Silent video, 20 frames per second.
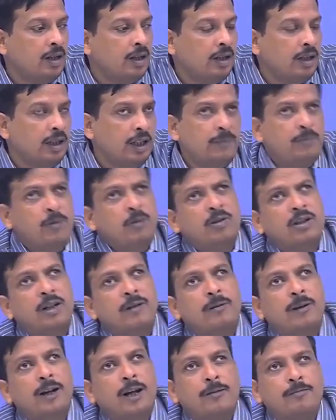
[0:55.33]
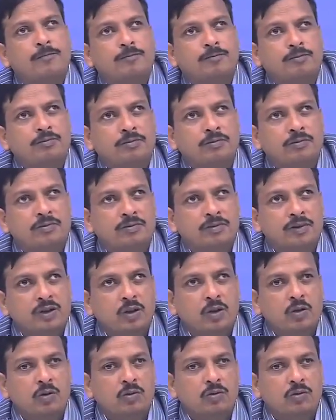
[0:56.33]
If you develop
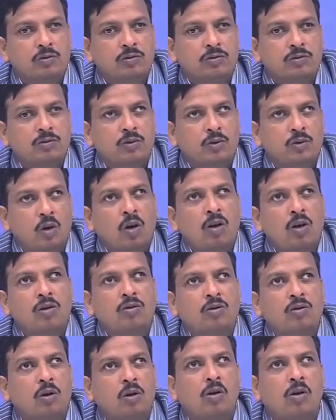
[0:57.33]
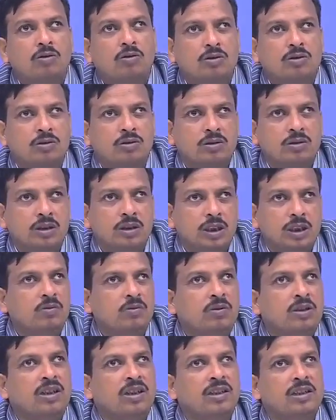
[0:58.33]
your whole course
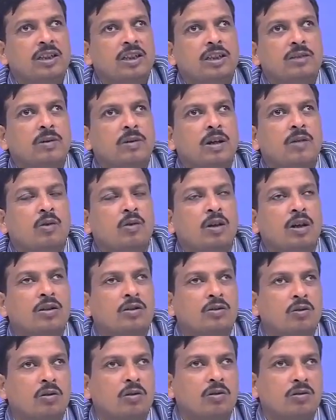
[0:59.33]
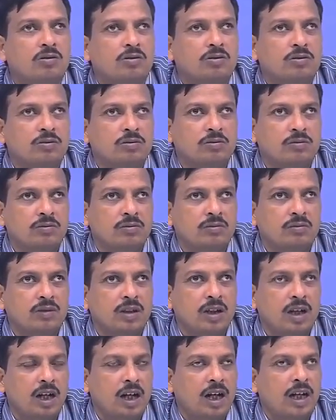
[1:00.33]
using these framework tools
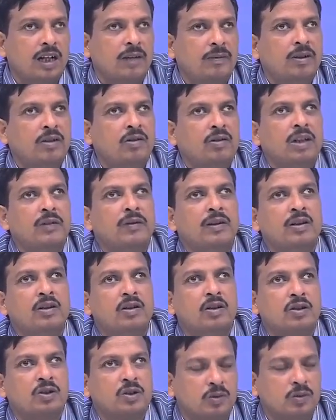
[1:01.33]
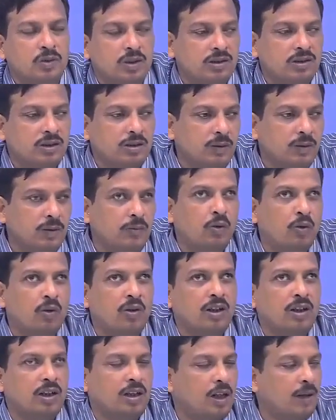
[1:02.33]
and able to give it to the students before
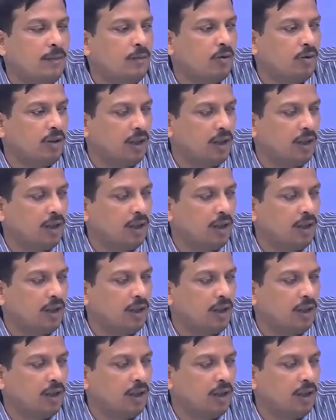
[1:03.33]
they come to the